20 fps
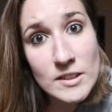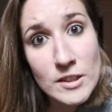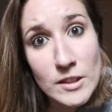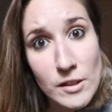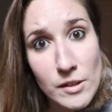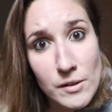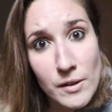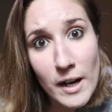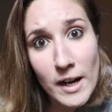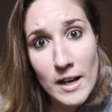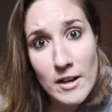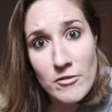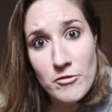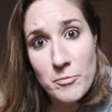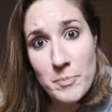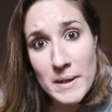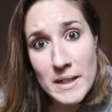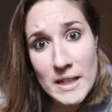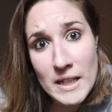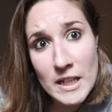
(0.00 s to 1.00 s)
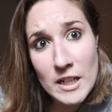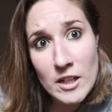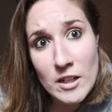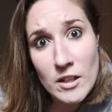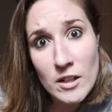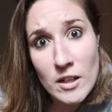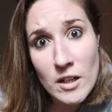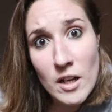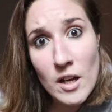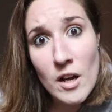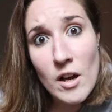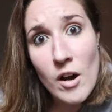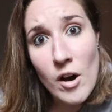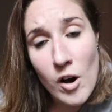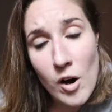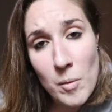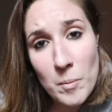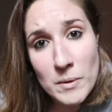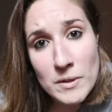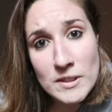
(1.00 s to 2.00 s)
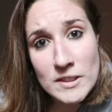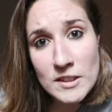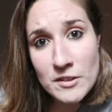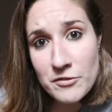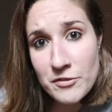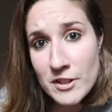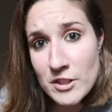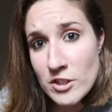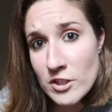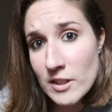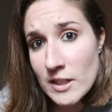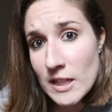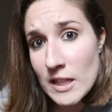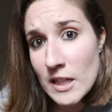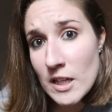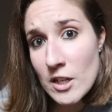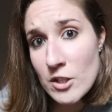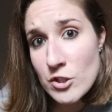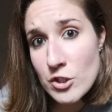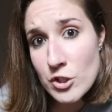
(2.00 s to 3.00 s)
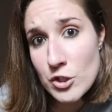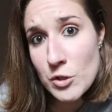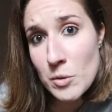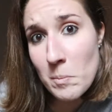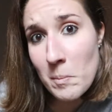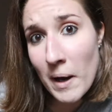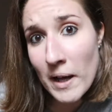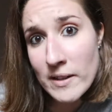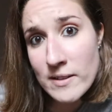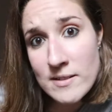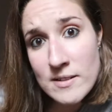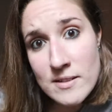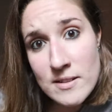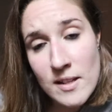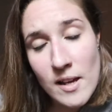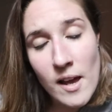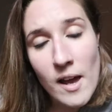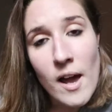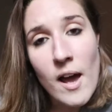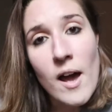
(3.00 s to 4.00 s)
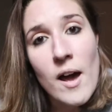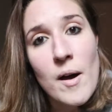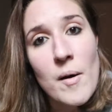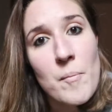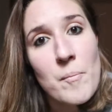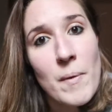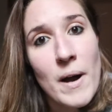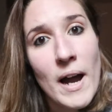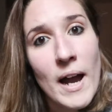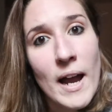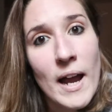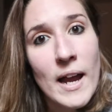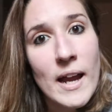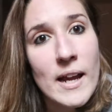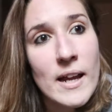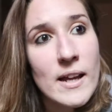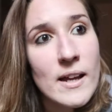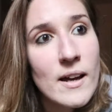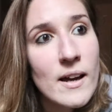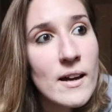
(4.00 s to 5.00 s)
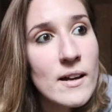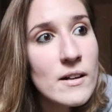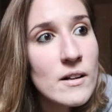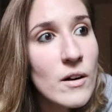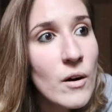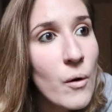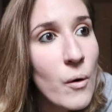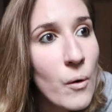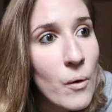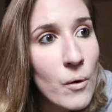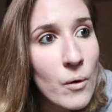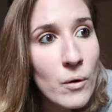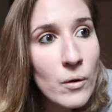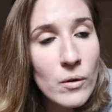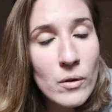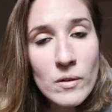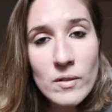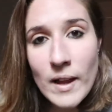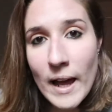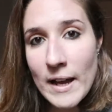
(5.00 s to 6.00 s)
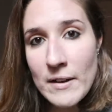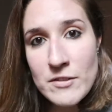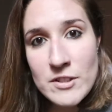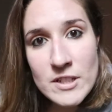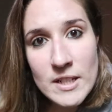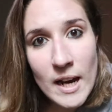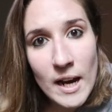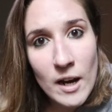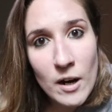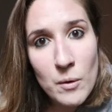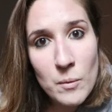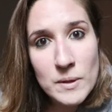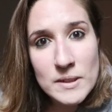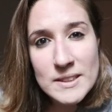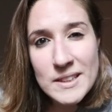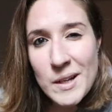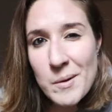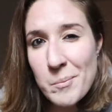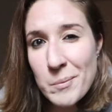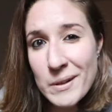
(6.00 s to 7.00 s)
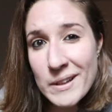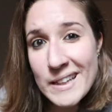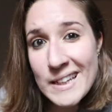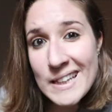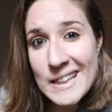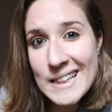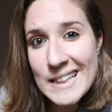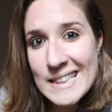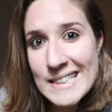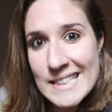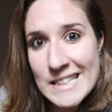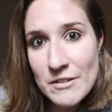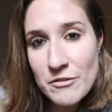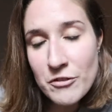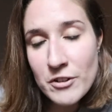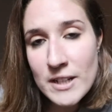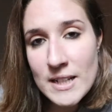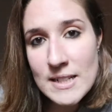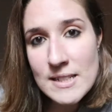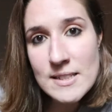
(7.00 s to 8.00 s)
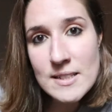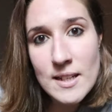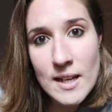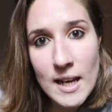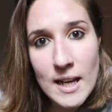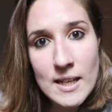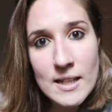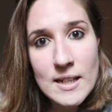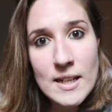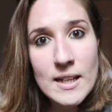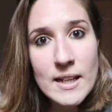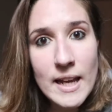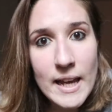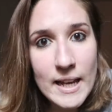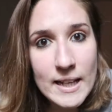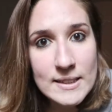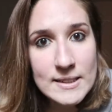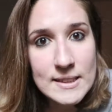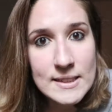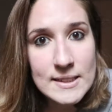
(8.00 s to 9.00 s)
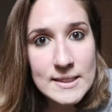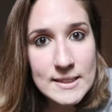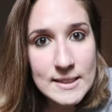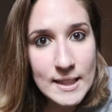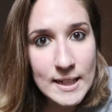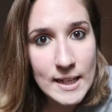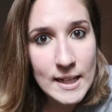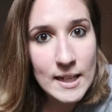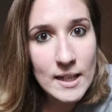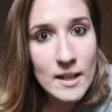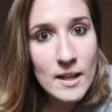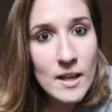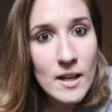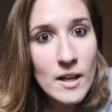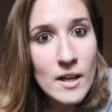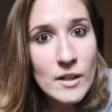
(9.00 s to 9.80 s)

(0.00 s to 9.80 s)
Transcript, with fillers: So I've been here almost officially two months. My whole lifestyle was completely different in Kansas City.